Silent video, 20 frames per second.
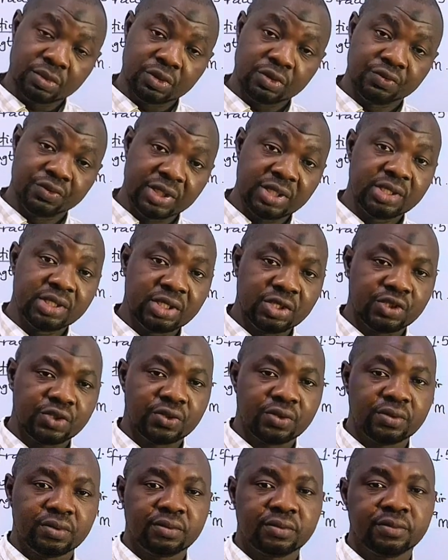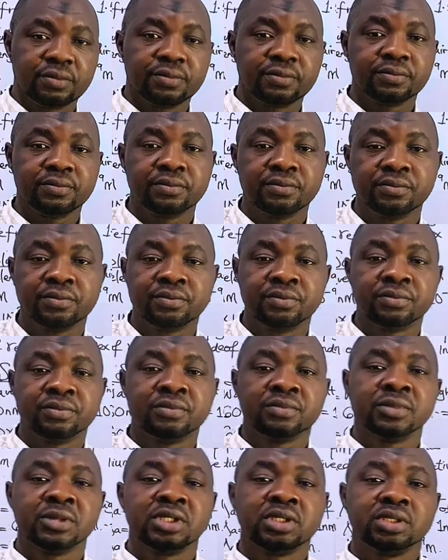radiation.
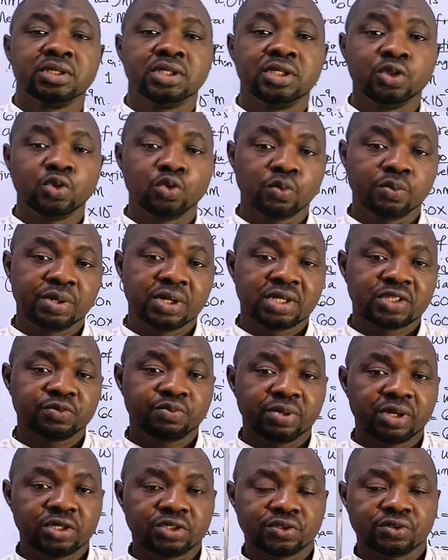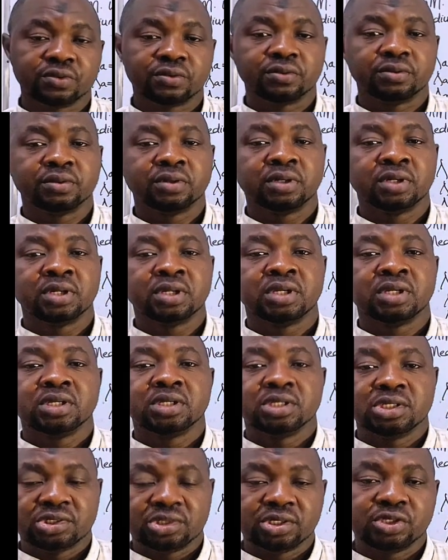The noblest pleasure
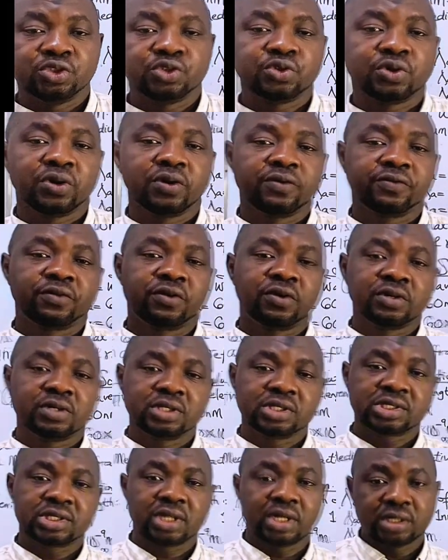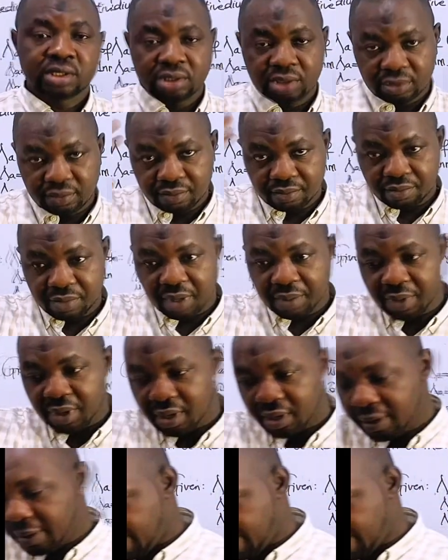is the joy of understanding. Bye bye.